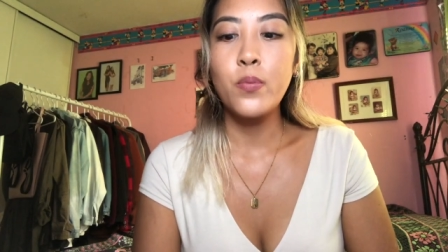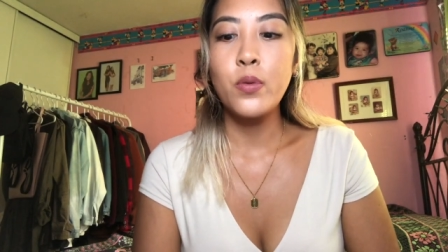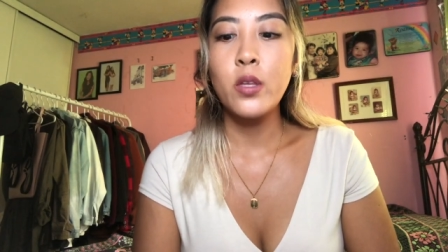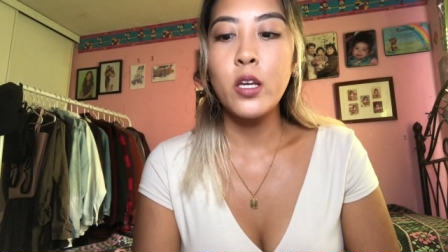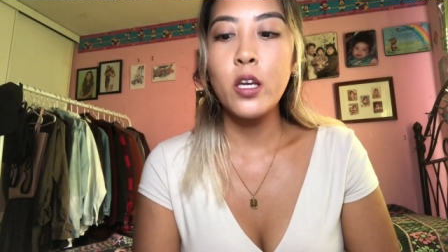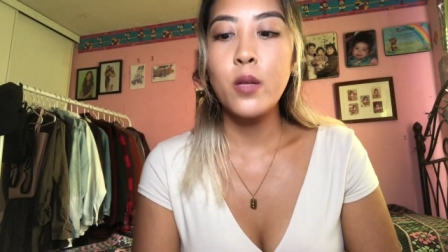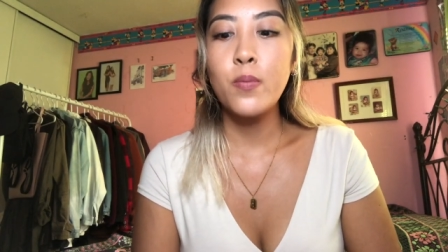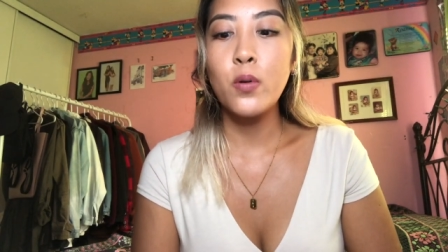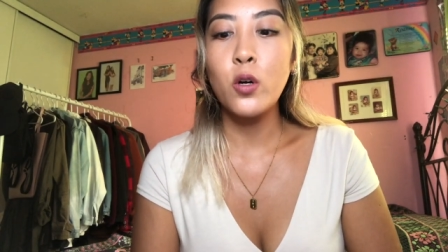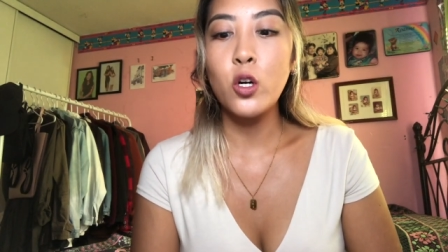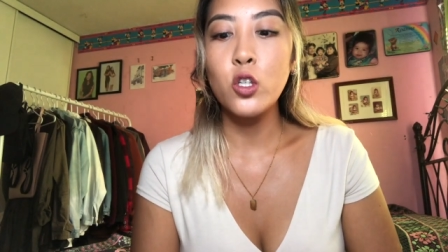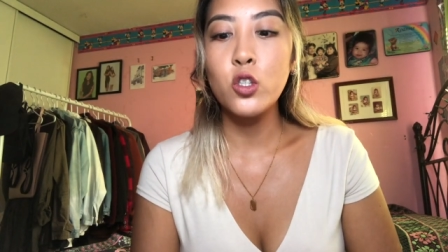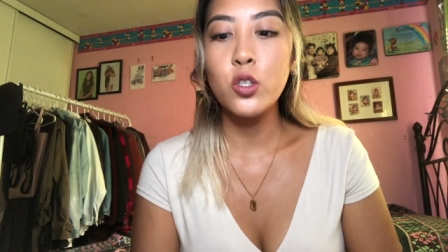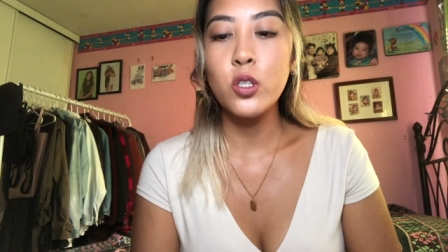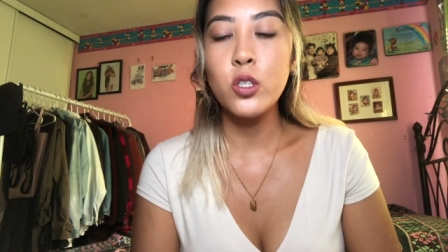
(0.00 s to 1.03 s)
did
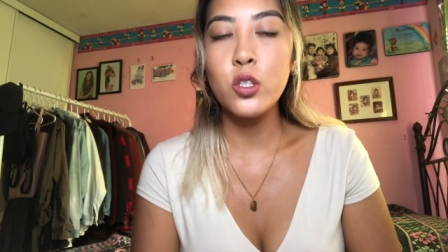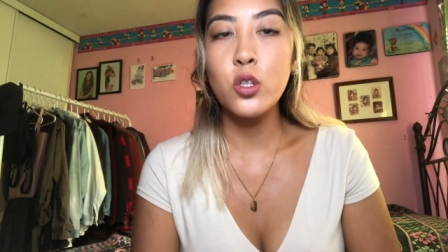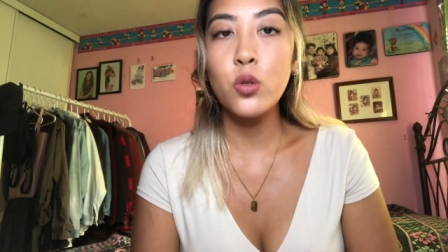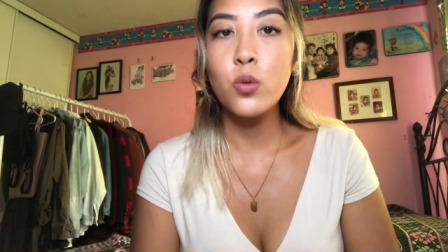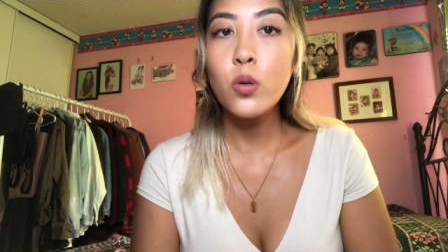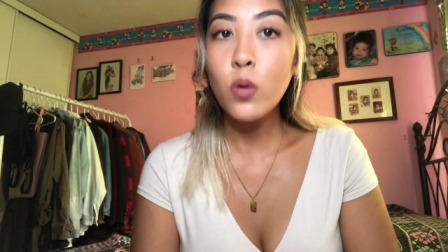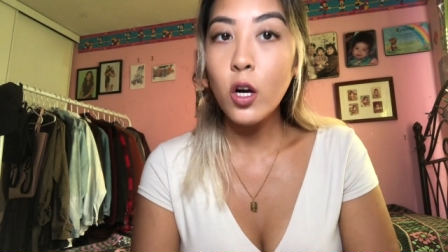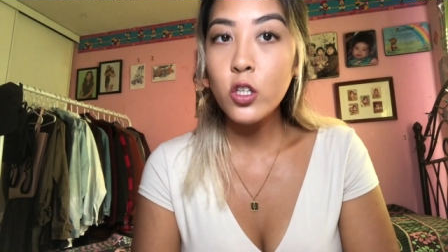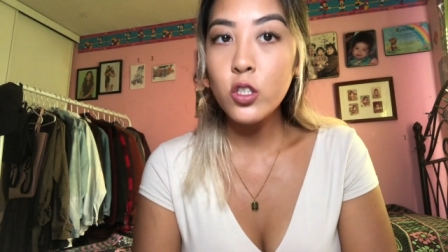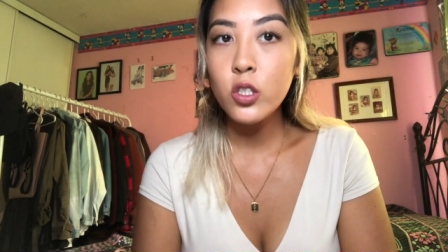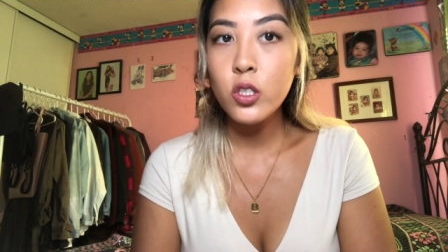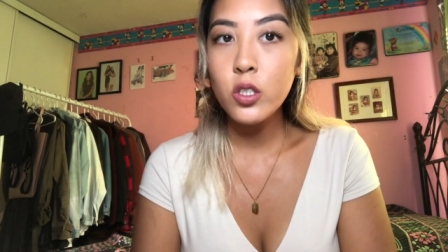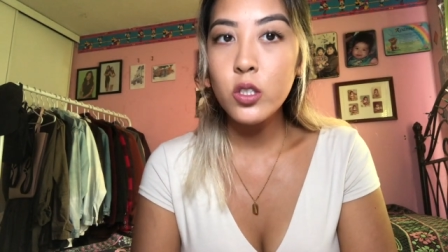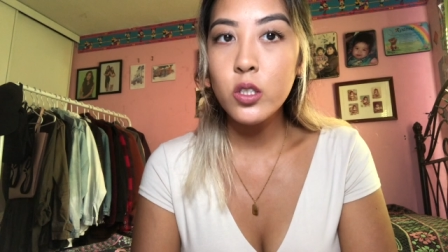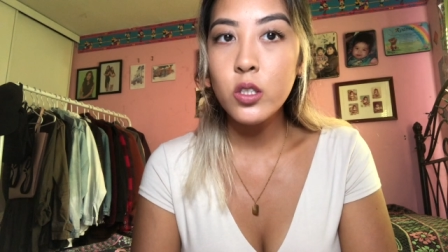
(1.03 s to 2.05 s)
purchase 3
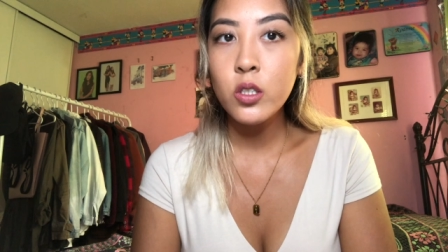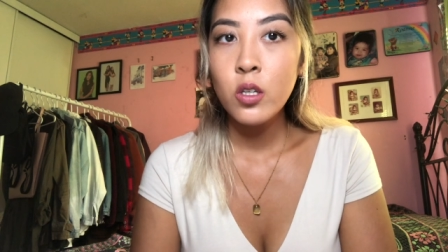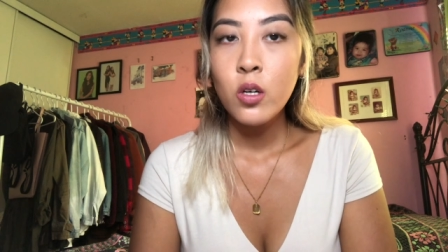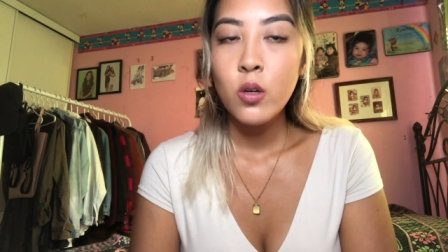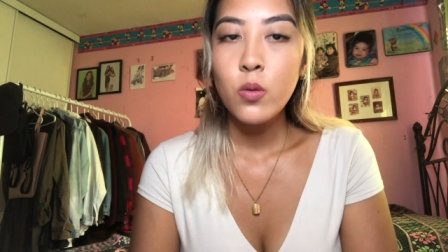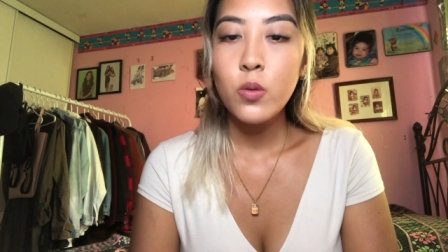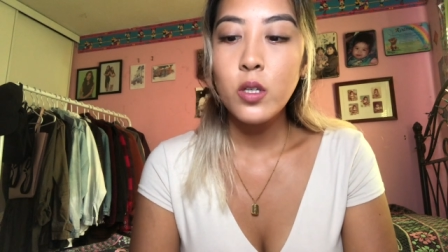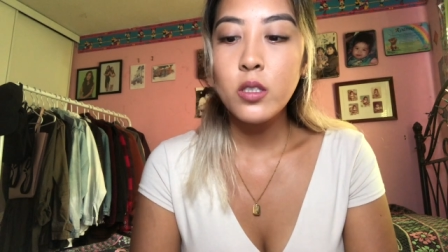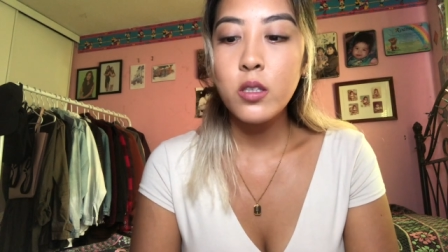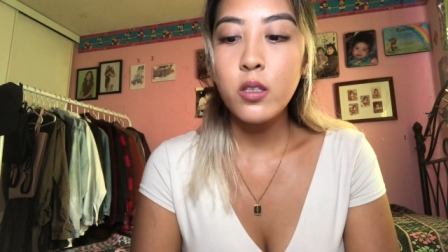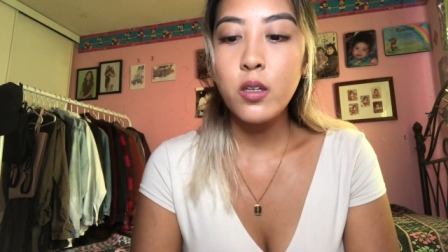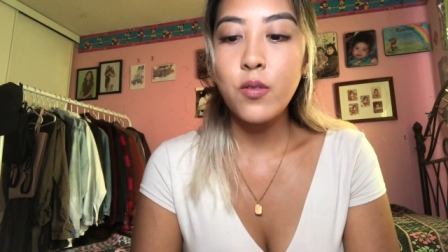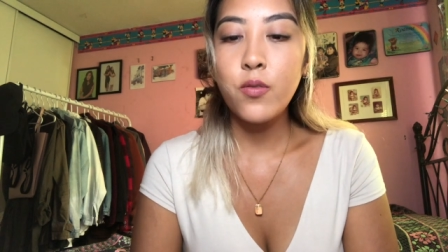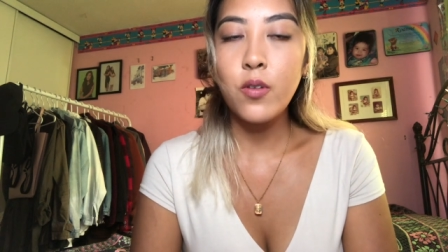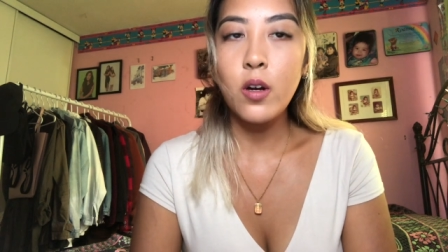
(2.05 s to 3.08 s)
watches
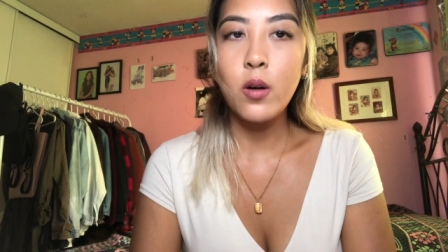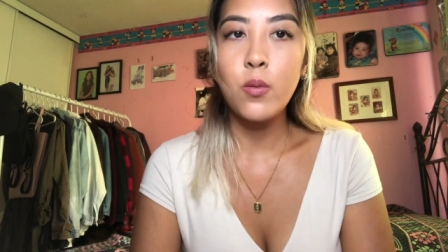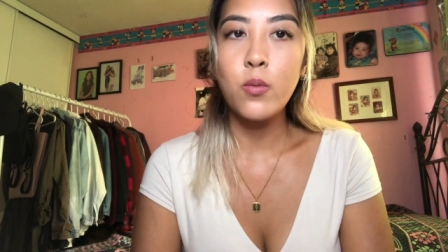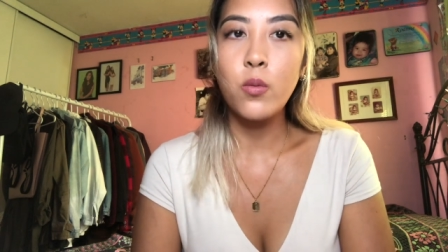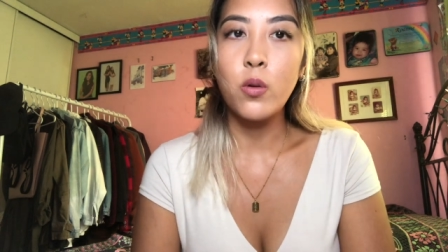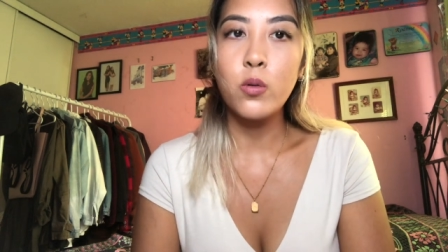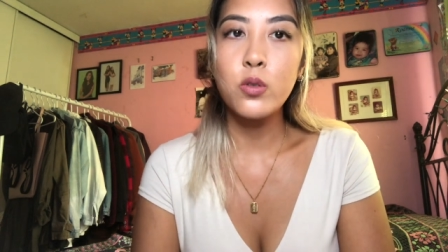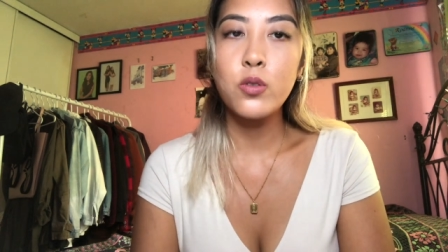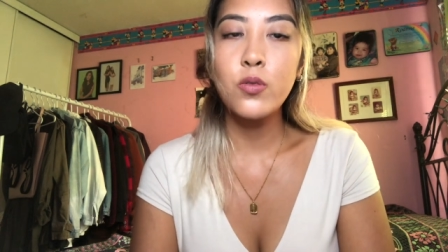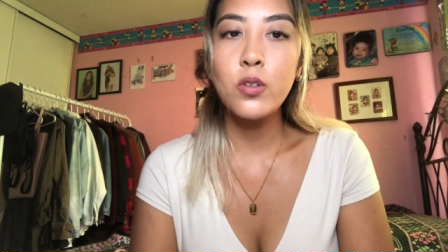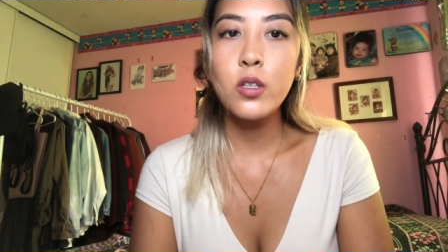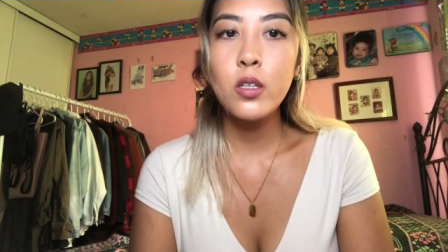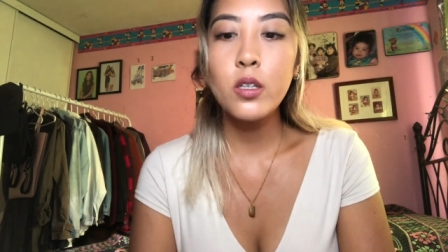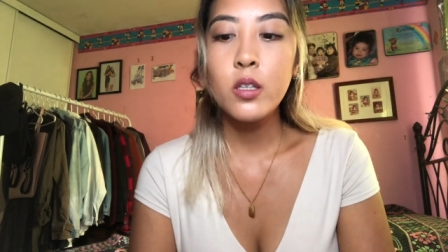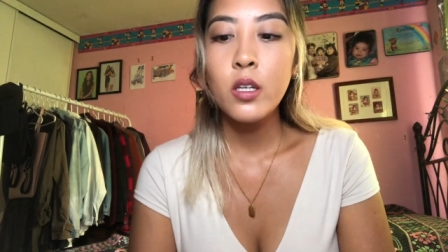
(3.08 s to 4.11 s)
recently from
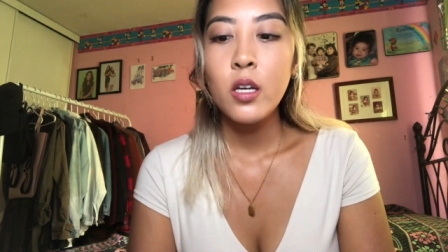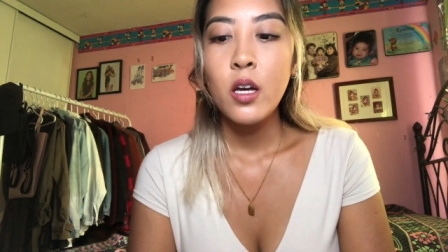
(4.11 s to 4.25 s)
Rosefield,